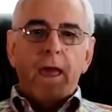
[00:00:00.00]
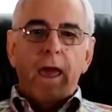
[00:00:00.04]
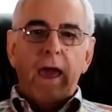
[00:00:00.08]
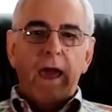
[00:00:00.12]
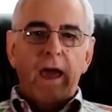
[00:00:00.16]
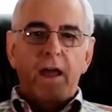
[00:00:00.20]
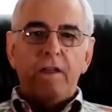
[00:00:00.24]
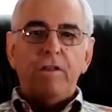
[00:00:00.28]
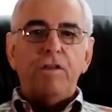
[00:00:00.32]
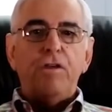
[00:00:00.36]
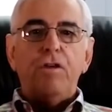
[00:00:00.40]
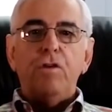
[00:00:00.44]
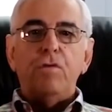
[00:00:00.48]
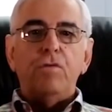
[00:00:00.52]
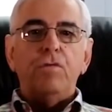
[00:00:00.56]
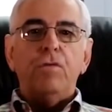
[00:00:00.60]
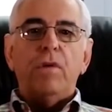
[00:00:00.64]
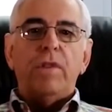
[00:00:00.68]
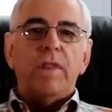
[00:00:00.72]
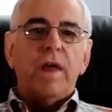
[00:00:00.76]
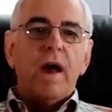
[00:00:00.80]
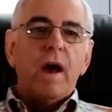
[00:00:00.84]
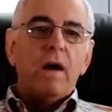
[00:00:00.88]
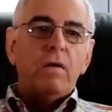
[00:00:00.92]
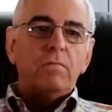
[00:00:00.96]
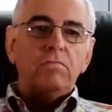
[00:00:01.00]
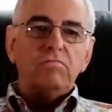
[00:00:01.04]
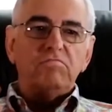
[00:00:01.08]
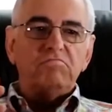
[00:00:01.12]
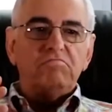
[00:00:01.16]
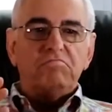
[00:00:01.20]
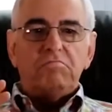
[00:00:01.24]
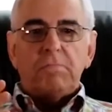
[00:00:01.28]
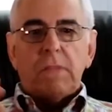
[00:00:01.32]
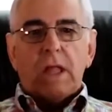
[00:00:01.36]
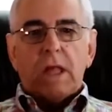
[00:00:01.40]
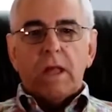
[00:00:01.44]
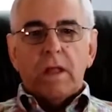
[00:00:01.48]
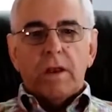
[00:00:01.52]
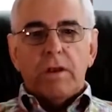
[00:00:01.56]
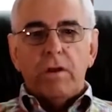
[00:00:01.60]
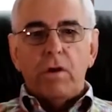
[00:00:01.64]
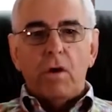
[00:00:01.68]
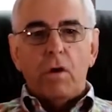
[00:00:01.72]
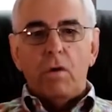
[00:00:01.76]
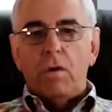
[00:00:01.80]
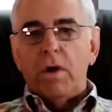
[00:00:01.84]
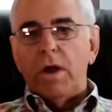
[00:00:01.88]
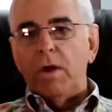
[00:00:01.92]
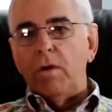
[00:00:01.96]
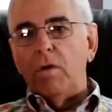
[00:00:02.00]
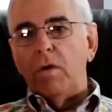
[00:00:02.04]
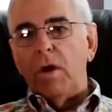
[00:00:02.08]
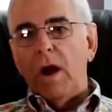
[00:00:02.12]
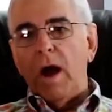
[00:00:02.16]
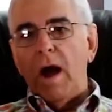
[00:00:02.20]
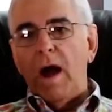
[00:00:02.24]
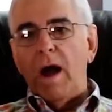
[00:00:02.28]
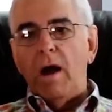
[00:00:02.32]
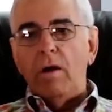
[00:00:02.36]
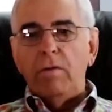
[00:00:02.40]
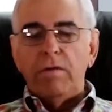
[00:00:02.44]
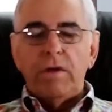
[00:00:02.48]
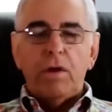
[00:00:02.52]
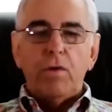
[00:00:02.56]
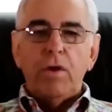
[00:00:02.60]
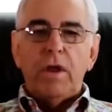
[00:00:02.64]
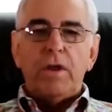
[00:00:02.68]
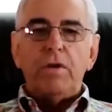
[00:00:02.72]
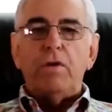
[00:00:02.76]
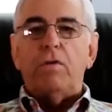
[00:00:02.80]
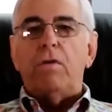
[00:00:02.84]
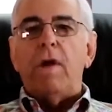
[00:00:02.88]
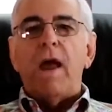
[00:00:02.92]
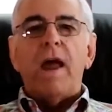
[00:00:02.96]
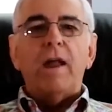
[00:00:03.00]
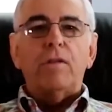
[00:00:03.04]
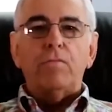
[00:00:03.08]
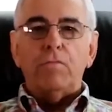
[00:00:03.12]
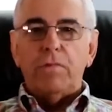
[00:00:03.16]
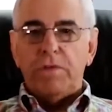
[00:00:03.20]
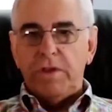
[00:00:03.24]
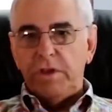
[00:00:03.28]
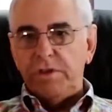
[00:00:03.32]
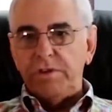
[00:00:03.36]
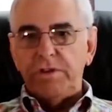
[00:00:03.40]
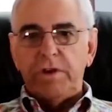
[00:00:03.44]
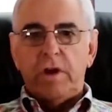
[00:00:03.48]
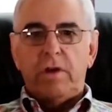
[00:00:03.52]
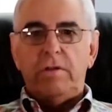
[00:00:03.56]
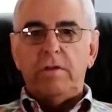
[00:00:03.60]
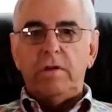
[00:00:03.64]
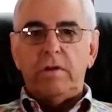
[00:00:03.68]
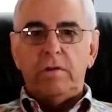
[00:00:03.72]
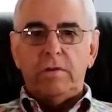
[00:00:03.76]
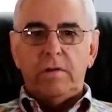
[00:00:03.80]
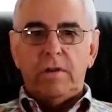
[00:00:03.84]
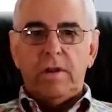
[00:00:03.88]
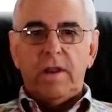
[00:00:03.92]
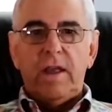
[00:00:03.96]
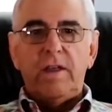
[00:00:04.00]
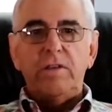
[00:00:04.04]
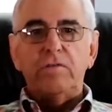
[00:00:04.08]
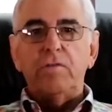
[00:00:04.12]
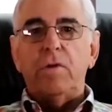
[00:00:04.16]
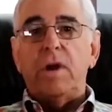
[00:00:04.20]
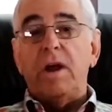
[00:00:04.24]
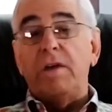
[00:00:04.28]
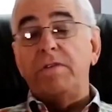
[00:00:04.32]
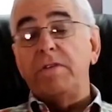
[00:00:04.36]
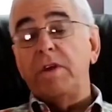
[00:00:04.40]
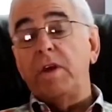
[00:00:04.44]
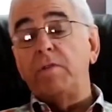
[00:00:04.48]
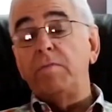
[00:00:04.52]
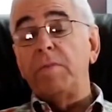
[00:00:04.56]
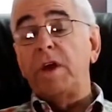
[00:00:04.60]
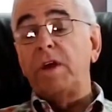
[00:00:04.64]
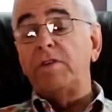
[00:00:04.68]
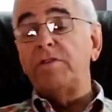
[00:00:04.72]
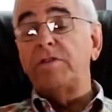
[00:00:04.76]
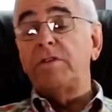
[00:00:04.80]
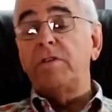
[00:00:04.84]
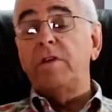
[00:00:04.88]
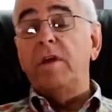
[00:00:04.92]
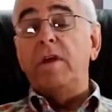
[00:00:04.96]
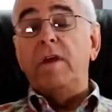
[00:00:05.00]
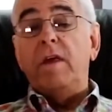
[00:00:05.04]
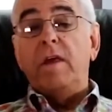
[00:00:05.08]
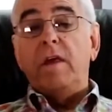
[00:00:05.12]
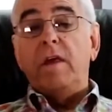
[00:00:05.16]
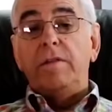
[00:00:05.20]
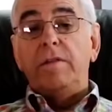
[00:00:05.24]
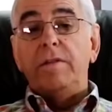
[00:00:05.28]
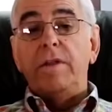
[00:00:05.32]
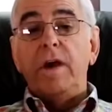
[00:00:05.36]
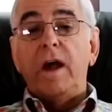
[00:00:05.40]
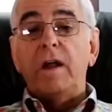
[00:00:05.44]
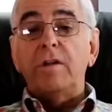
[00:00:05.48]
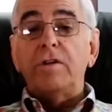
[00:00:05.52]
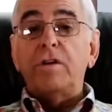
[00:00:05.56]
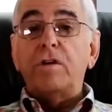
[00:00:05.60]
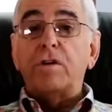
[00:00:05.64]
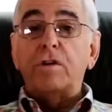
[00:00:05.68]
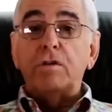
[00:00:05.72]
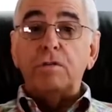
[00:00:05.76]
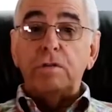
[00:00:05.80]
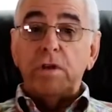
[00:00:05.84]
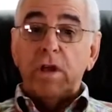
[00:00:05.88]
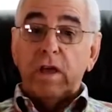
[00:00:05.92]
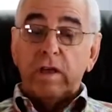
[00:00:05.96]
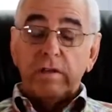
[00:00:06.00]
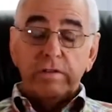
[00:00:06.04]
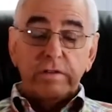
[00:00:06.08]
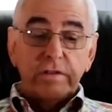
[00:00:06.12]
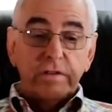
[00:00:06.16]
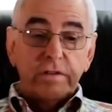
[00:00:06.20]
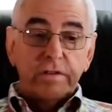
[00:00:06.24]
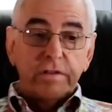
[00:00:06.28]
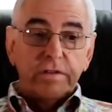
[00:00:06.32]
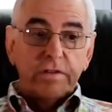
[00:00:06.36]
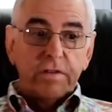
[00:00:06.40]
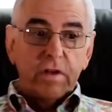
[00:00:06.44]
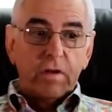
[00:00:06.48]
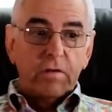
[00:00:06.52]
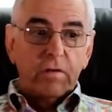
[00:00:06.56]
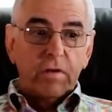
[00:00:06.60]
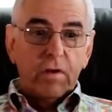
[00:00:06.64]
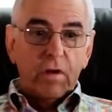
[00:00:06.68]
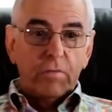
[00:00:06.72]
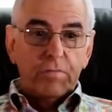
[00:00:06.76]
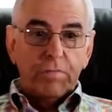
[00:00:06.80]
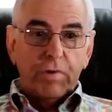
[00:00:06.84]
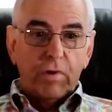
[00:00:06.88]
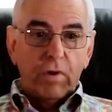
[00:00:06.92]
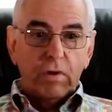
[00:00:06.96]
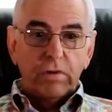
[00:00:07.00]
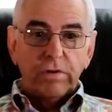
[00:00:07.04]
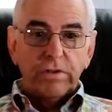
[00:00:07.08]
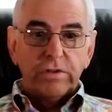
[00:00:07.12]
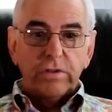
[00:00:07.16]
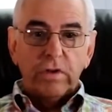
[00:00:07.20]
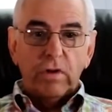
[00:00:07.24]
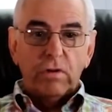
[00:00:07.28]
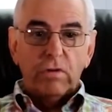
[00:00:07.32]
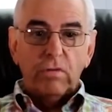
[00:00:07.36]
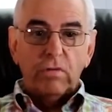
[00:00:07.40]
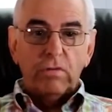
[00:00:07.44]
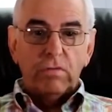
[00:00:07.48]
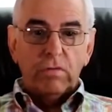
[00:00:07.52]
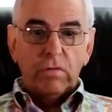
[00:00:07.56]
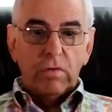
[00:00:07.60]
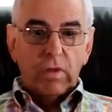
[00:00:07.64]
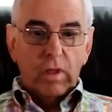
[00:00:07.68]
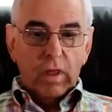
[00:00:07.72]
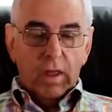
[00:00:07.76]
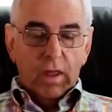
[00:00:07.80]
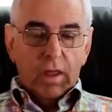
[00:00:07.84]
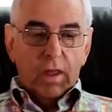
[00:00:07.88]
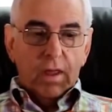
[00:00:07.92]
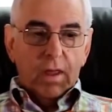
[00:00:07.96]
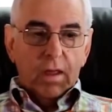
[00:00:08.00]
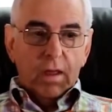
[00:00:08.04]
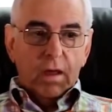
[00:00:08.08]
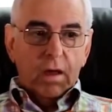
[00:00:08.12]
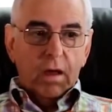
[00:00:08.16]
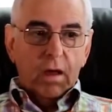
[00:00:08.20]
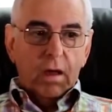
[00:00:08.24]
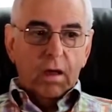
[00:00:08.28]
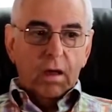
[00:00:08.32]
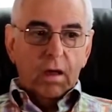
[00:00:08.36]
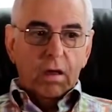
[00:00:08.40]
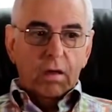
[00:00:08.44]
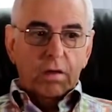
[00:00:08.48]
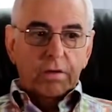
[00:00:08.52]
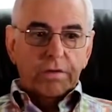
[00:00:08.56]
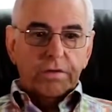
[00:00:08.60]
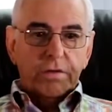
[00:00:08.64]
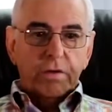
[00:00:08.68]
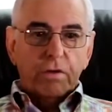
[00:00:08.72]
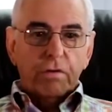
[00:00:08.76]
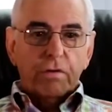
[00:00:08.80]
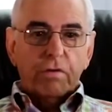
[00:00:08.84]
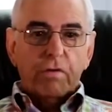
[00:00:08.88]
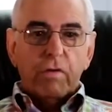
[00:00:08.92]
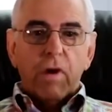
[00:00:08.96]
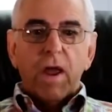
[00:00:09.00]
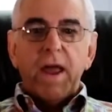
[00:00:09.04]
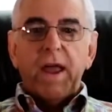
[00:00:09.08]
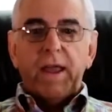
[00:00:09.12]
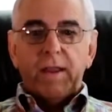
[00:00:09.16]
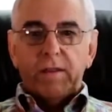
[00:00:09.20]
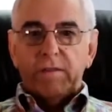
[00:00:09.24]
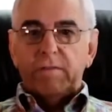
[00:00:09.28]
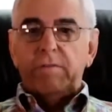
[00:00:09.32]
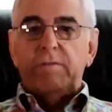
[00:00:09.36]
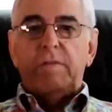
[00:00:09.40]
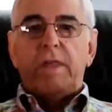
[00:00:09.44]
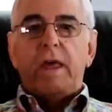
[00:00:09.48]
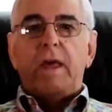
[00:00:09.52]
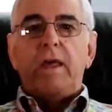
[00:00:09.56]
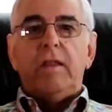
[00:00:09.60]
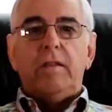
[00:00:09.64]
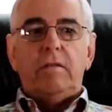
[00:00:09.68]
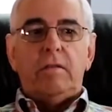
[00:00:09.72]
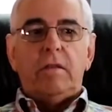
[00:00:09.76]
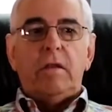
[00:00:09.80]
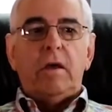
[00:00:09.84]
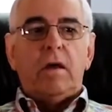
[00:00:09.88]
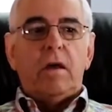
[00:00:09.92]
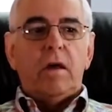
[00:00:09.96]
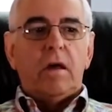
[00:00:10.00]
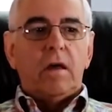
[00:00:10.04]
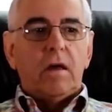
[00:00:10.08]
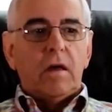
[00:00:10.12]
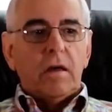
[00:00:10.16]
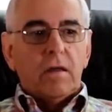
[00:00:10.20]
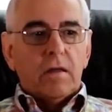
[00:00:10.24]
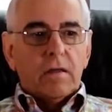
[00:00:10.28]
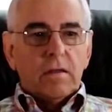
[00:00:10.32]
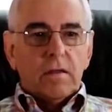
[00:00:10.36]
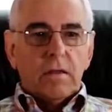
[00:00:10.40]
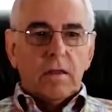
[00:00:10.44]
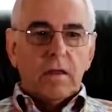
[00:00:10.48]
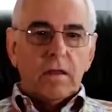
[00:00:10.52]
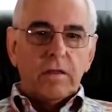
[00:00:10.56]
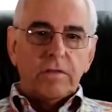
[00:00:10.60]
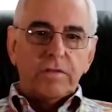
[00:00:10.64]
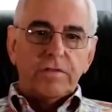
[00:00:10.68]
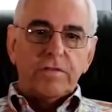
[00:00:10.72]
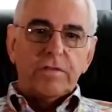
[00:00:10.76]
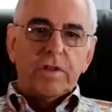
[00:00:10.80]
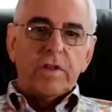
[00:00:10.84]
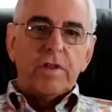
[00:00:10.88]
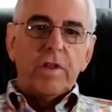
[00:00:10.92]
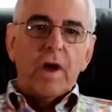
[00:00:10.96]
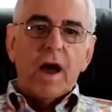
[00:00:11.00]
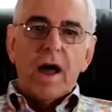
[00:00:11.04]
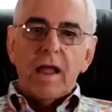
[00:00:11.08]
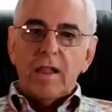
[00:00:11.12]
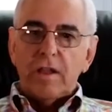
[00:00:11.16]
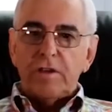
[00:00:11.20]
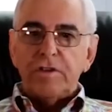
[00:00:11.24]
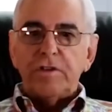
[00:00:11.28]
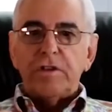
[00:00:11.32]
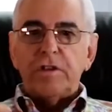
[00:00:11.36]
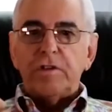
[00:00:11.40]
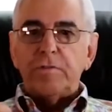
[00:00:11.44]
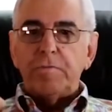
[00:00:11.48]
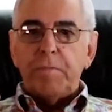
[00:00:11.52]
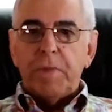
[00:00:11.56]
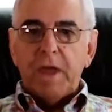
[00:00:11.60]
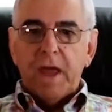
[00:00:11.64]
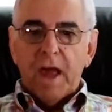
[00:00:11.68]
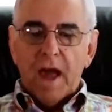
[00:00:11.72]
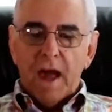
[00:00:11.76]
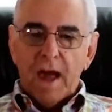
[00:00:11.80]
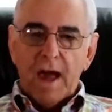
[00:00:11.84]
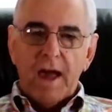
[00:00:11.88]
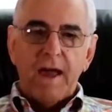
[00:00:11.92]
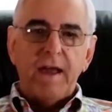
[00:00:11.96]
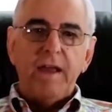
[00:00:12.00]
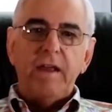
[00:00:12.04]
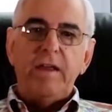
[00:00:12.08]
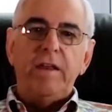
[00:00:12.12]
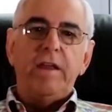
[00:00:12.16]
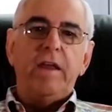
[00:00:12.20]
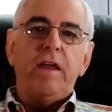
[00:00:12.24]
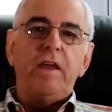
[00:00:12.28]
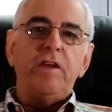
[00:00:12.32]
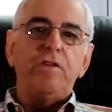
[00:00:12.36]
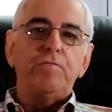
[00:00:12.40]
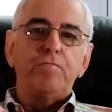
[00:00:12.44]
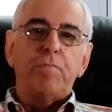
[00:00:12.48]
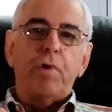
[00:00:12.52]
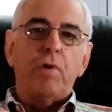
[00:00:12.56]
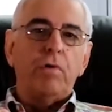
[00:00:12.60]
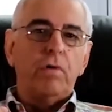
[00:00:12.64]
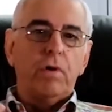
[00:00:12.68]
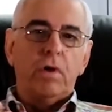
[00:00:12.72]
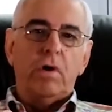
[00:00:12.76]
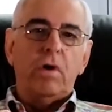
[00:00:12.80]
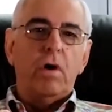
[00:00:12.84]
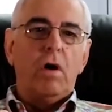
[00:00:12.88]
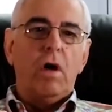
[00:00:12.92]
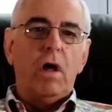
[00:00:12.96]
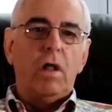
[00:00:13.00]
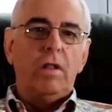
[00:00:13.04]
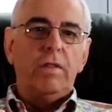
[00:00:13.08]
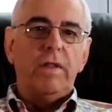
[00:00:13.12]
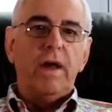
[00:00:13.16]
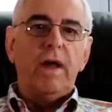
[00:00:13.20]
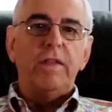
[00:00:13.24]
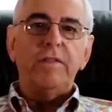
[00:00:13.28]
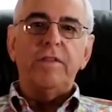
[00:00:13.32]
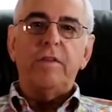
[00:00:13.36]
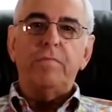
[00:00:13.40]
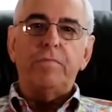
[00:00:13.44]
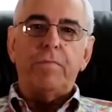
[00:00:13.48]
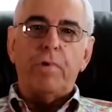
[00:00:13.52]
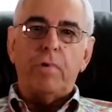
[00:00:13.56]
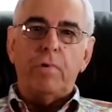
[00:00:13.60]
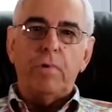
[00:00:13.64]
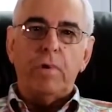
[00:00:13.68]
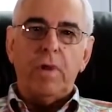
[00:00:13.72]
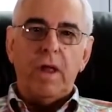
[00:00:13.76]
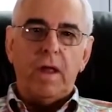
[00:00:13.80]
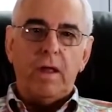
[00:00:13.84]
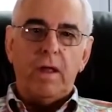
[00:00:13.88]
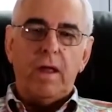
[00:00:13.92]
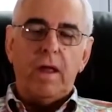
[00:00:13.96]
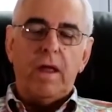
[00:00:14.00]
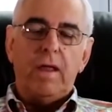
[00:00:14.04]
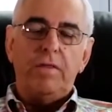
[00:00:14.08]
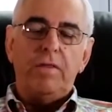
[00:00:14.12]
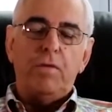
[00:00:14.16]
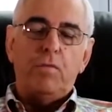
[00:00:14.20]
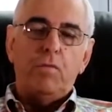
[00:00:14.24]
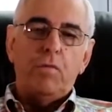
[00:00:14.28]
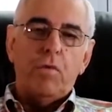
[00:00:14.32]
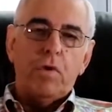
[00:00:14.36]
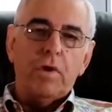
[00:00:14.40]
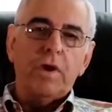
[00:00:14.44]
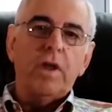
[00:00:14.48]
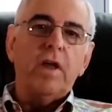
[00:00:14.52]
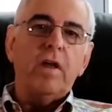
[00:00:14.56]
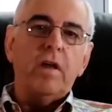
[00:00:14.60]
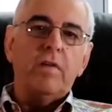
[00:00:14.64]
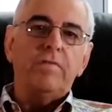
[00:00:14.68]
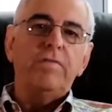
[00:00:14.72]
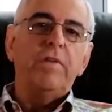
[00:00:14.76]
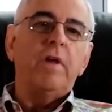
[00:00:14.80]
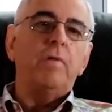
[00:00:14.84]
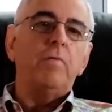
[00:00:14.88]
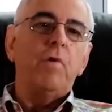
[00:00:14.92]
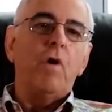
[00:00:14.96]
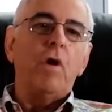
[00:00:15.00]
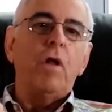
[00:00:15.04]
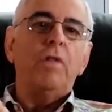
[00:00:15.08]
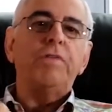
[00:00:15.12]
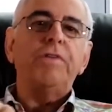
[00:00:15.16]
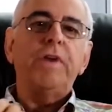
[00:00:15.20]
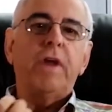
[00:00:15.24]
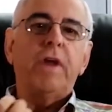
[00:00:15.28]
at you without knowing how they interact with each other. And that's what I think makes Dr. Gunez's approach so great, that it's the knowledge that's behind each protocol, not the and the working of them all